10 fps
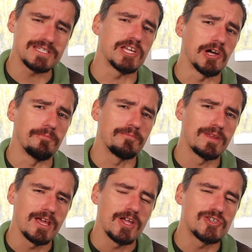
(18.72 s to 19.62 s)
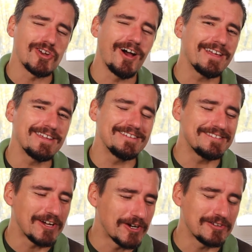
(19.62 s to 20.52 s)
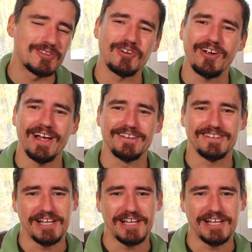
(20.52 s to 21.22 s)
the deal. Doggies hurt their eyes